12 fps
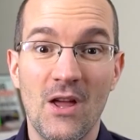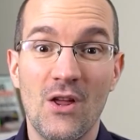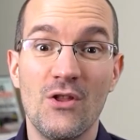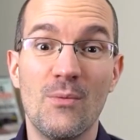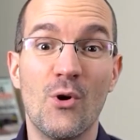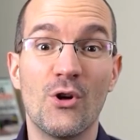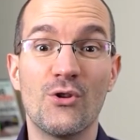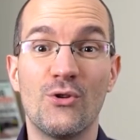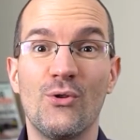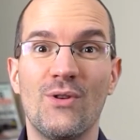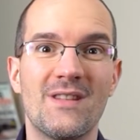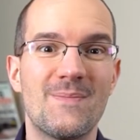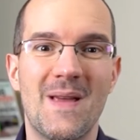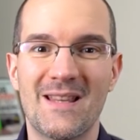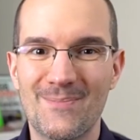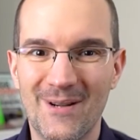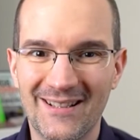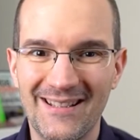The more you do this
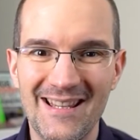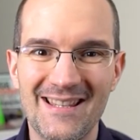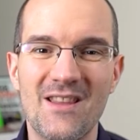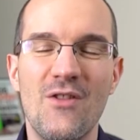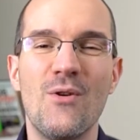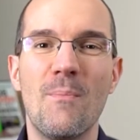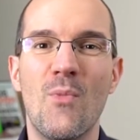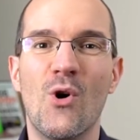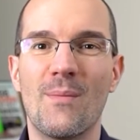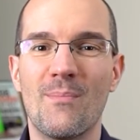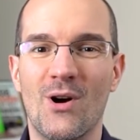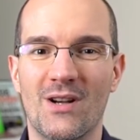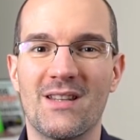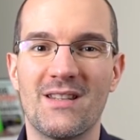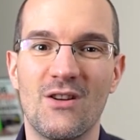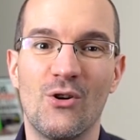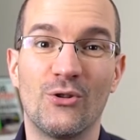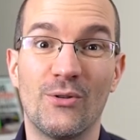best practice, the more
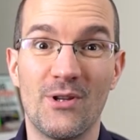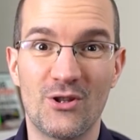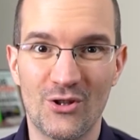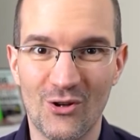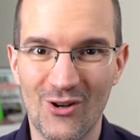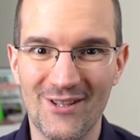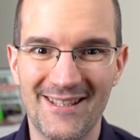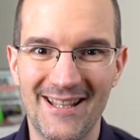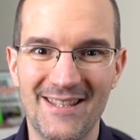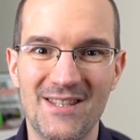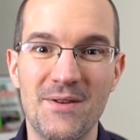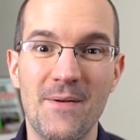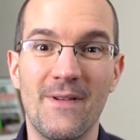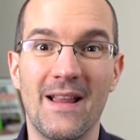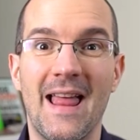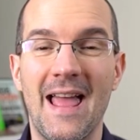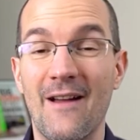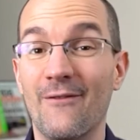marketing automation assets you will
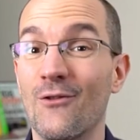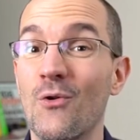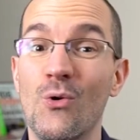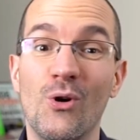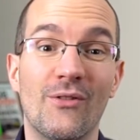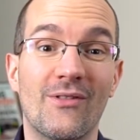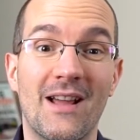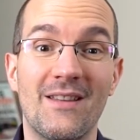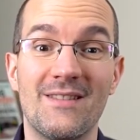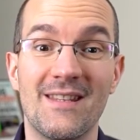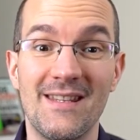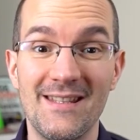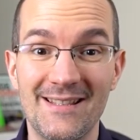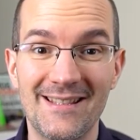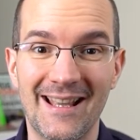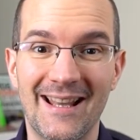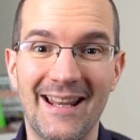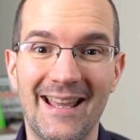have all around the
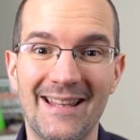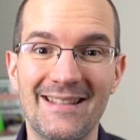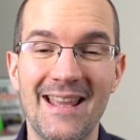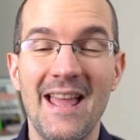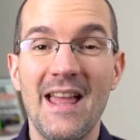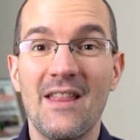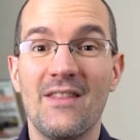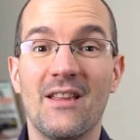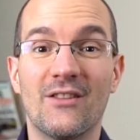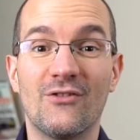internet that